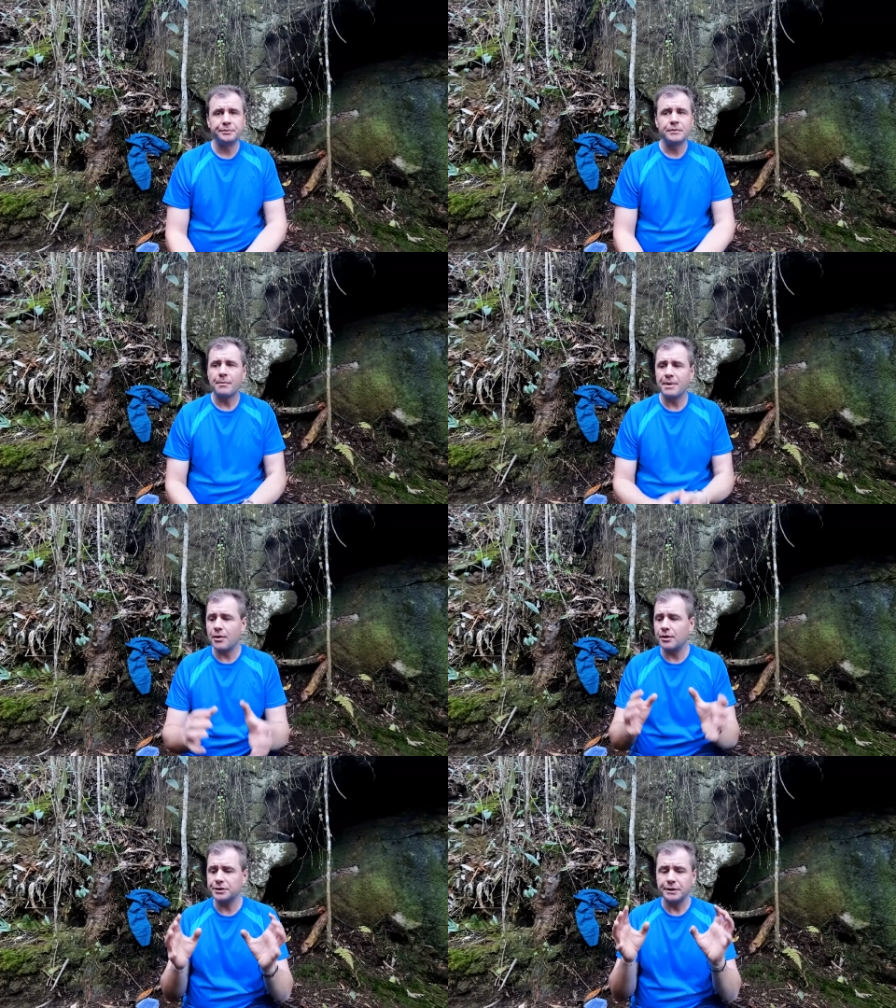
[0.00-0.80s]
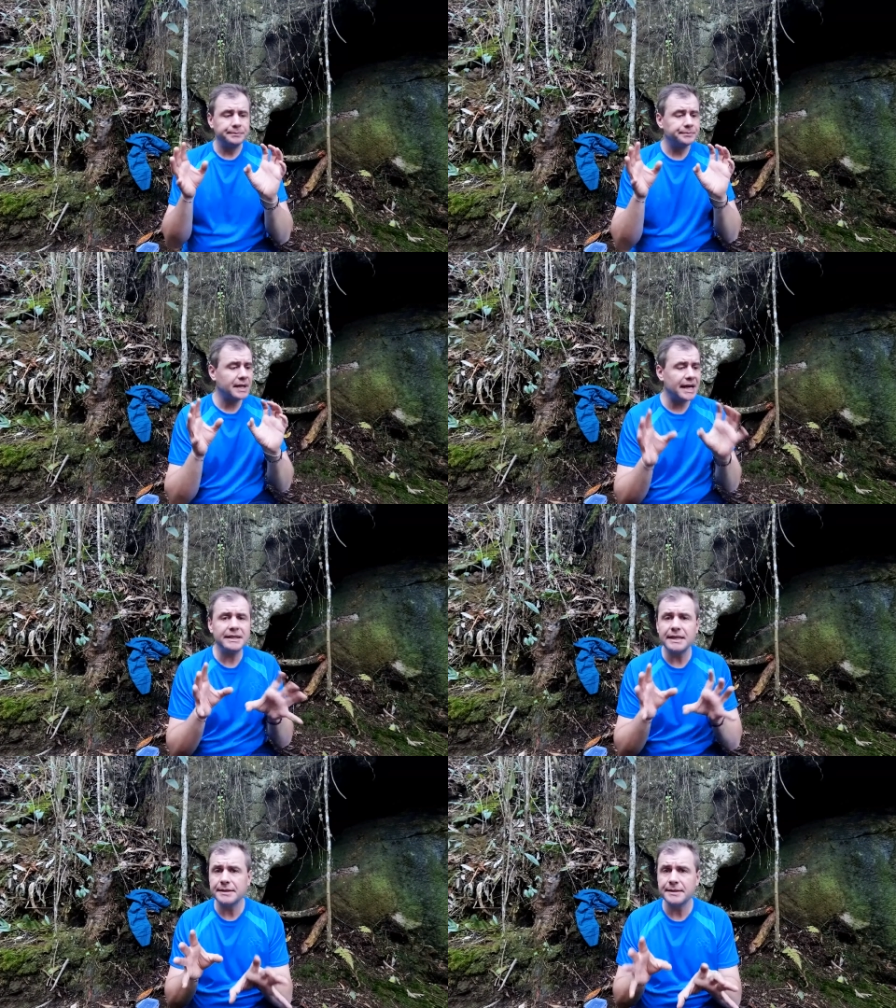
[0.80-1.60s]
because they
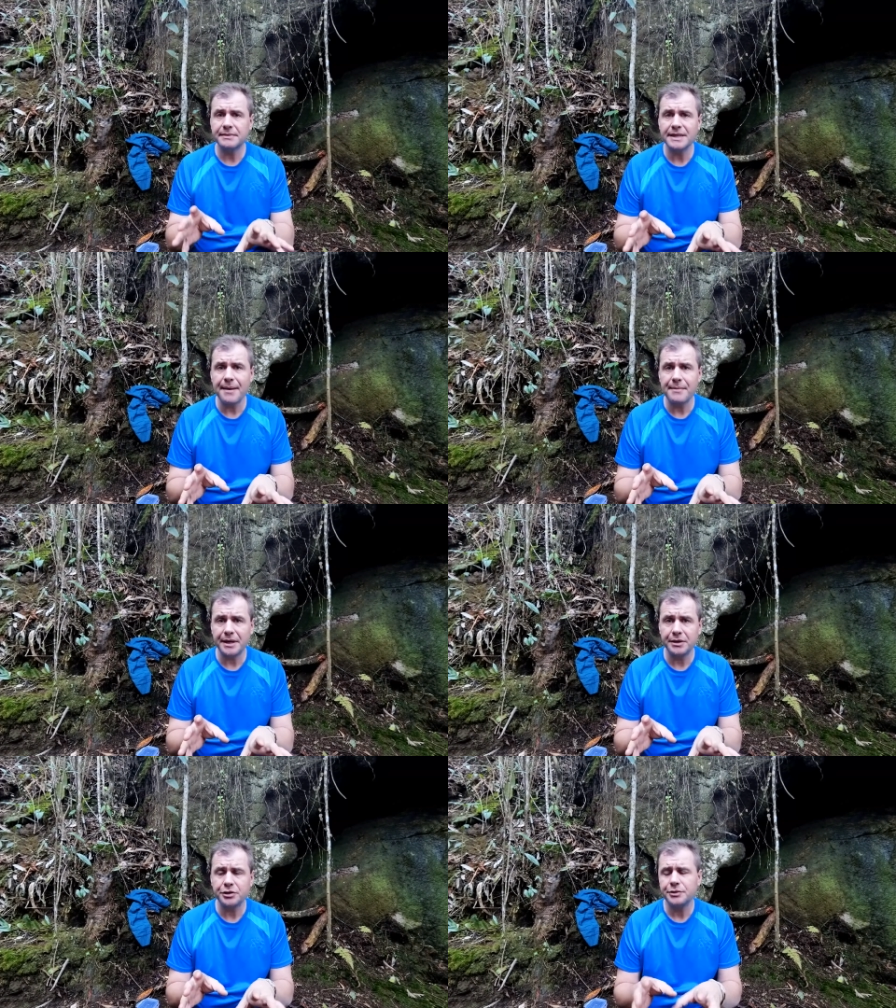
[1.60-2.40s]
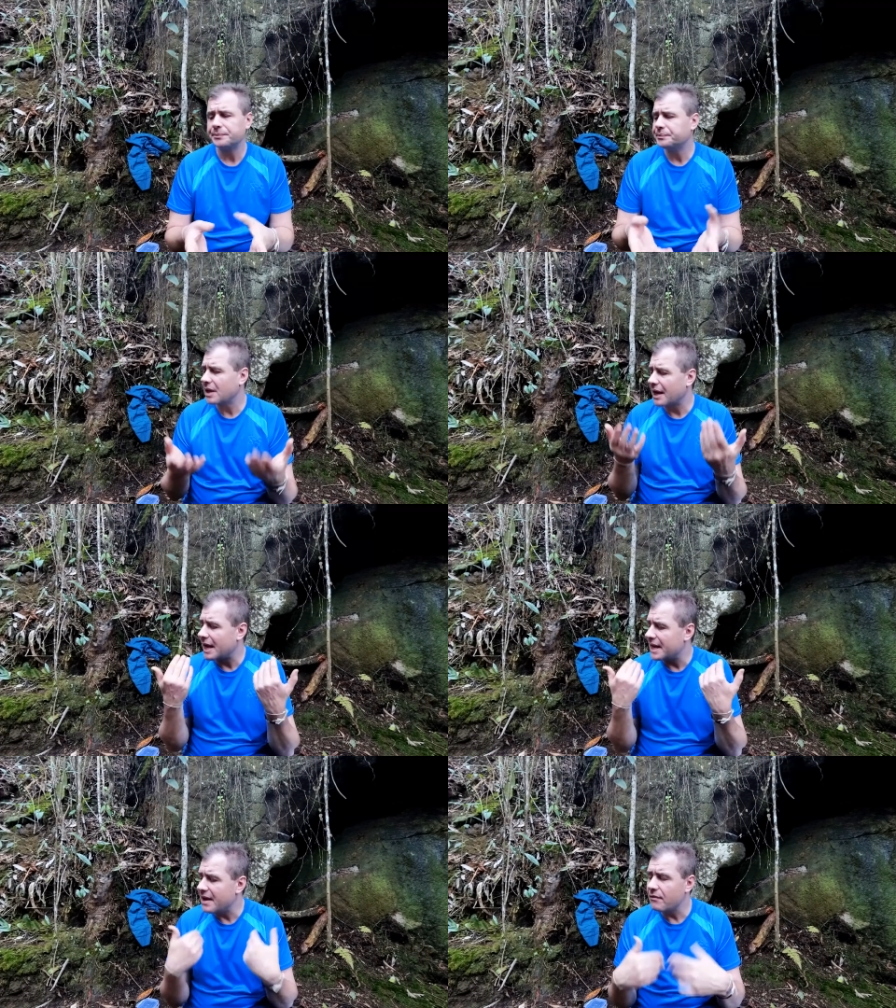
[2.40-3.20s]
did some damage and
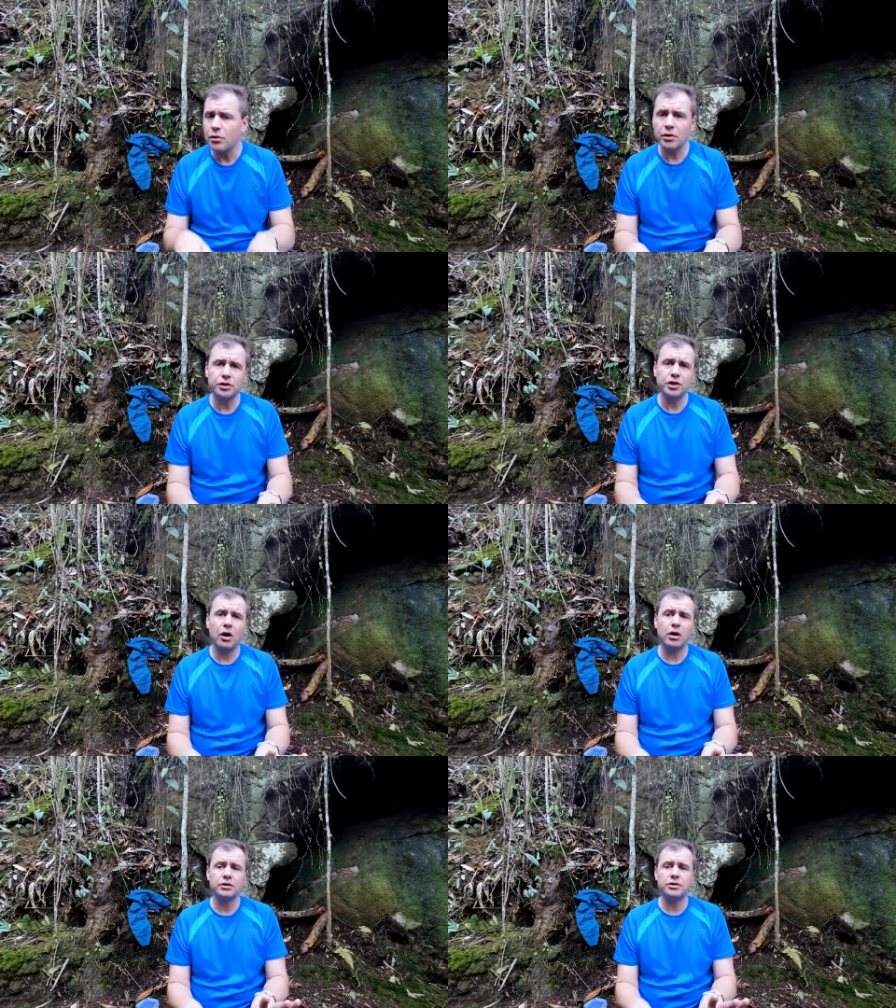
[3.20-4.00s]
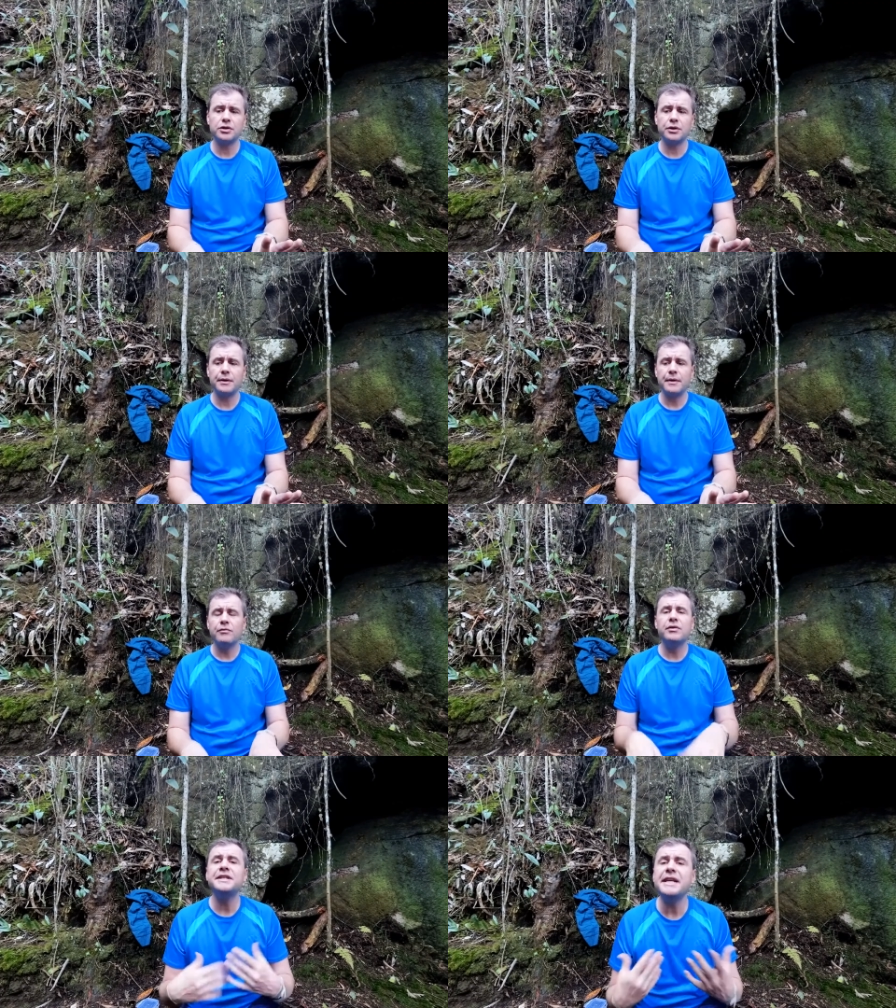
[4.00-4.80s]
they never got a chance to
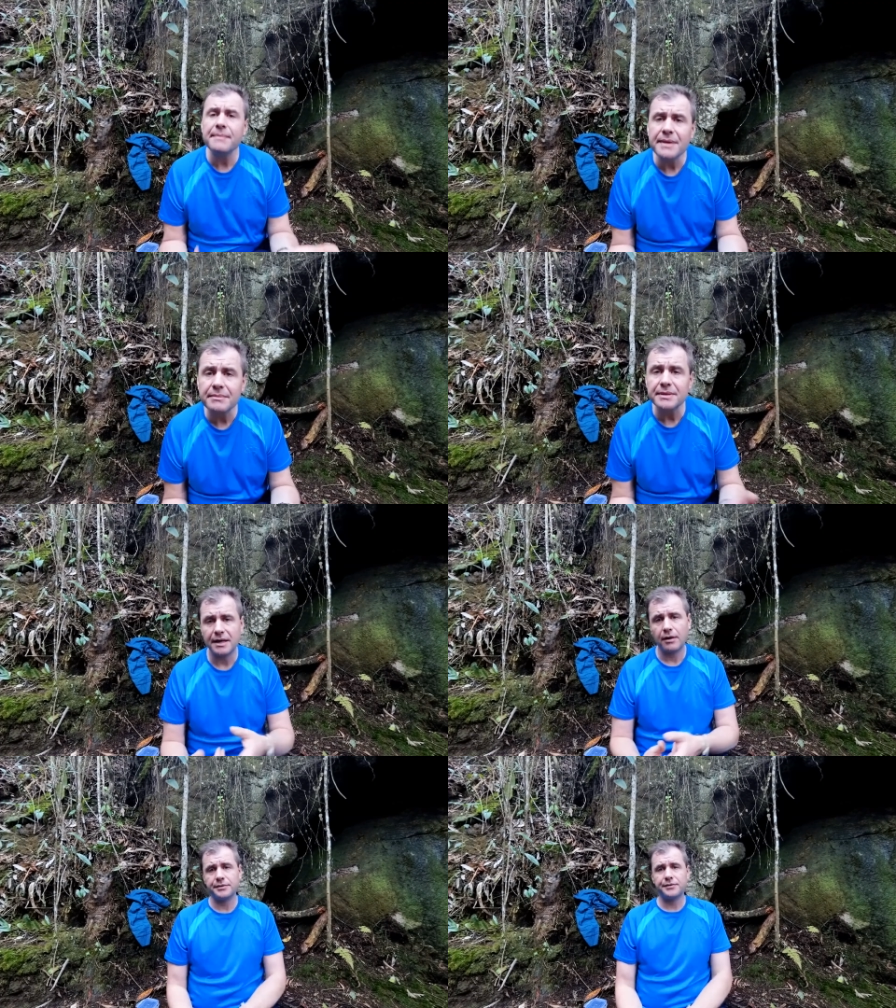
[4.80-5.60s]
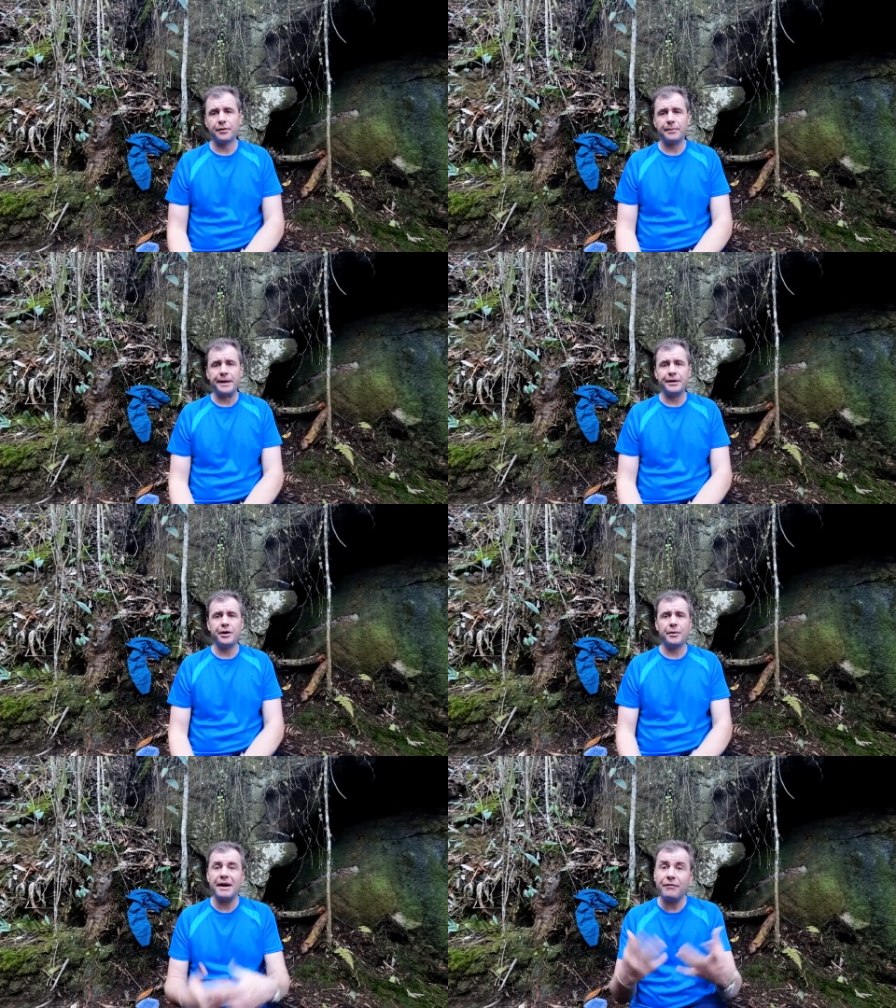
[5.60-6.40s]
redeem themselves from it,
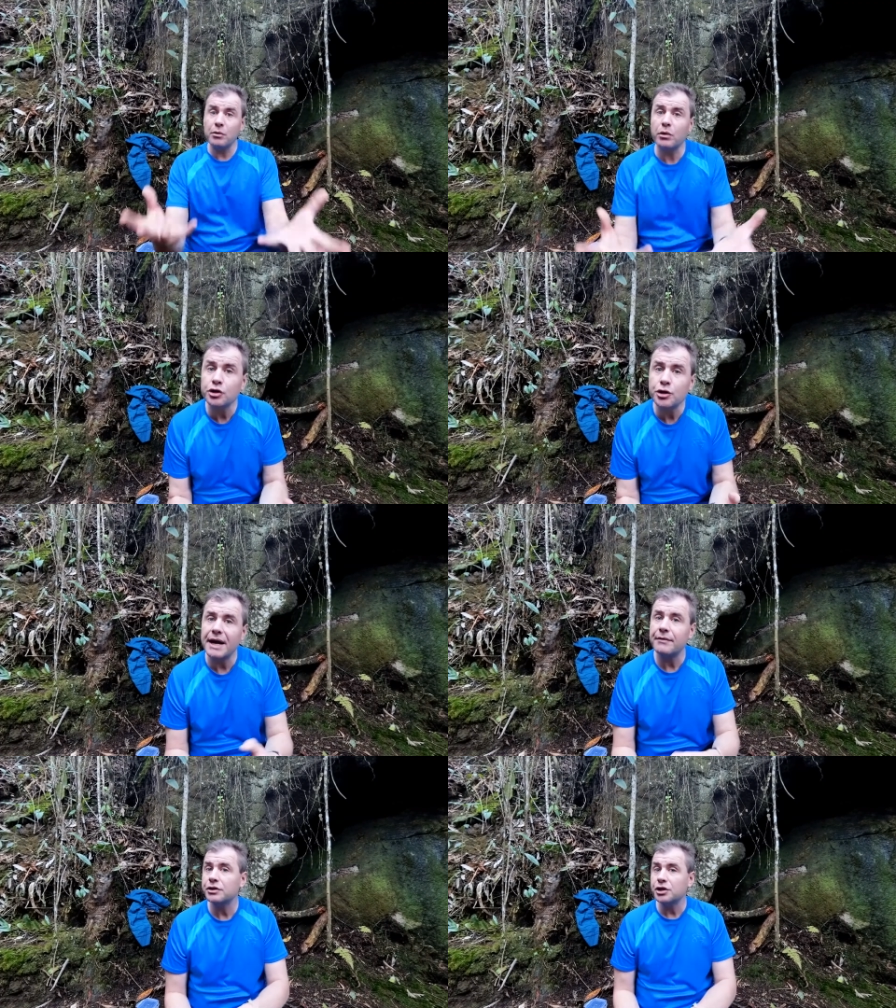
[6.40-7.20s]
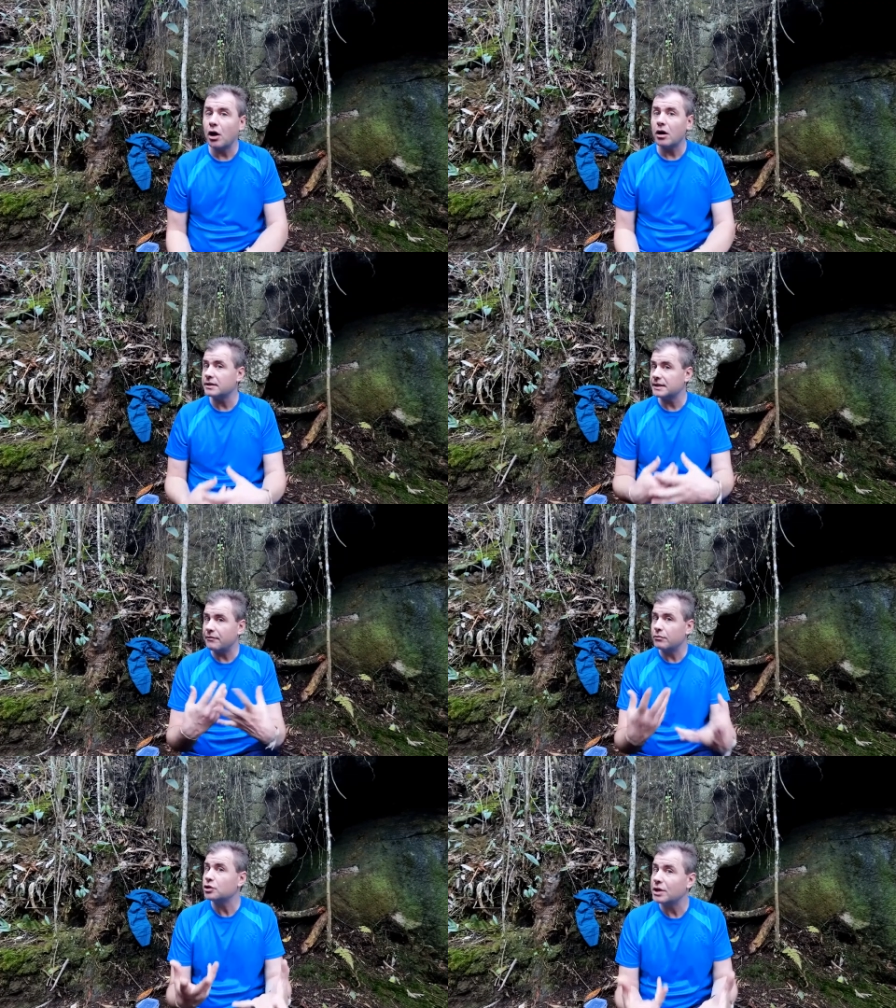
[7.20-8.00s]
and everyone should have a chance and
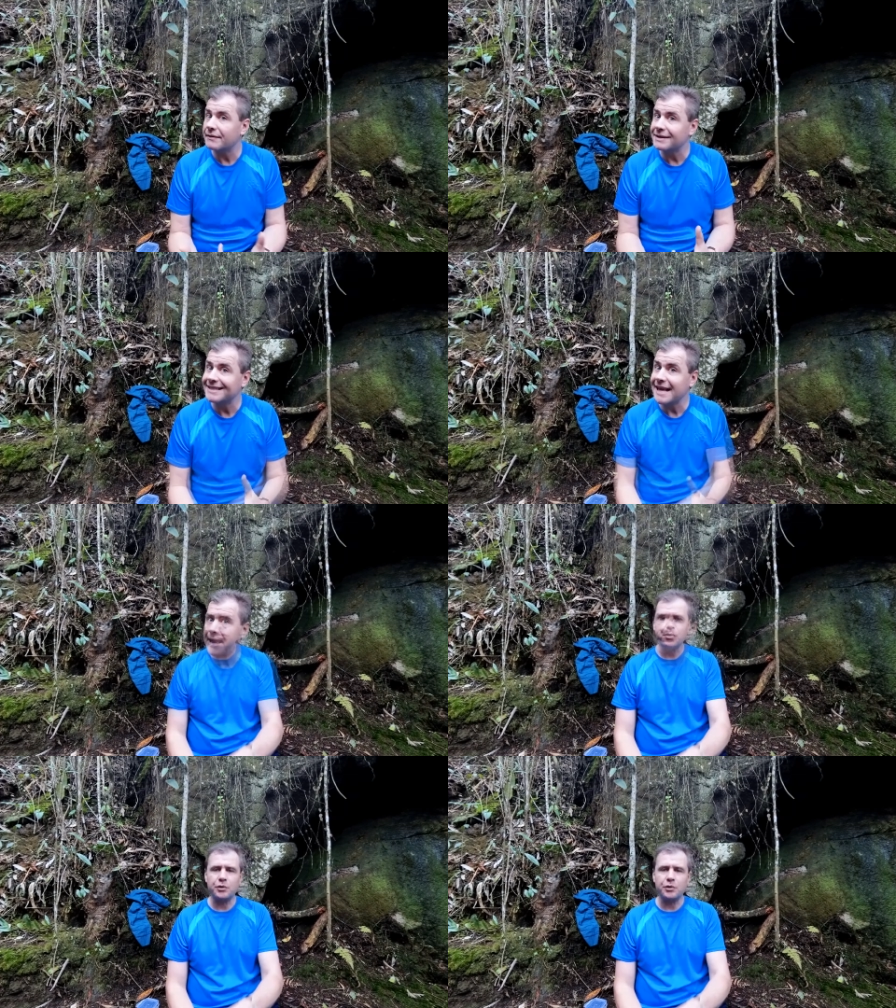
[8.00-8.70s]
everyone should have a say.